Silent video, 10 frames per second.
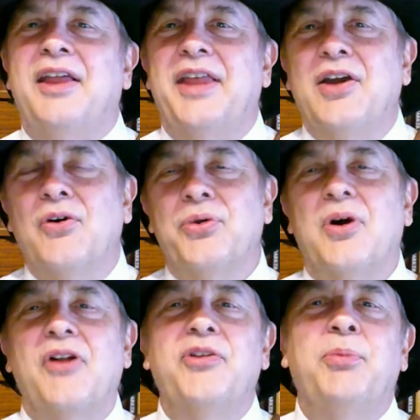they go
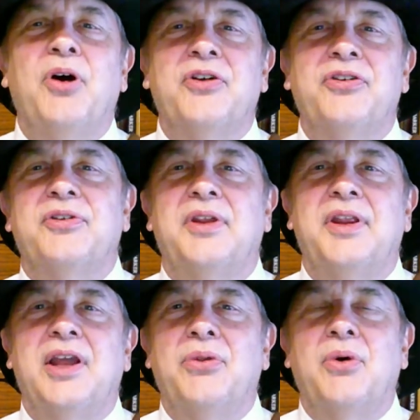through all his books,
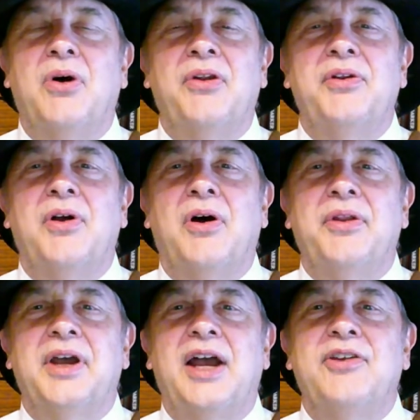they go through all the, all
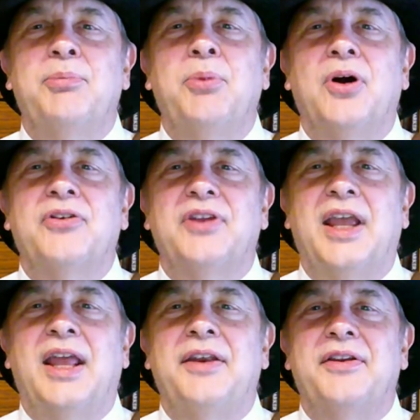the guy's books
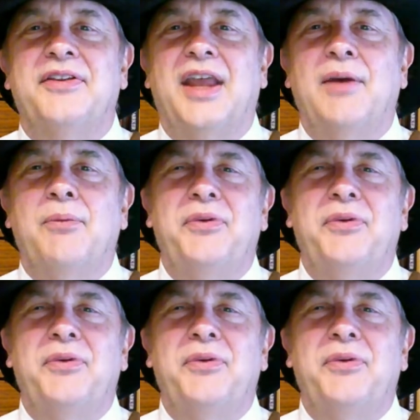and say,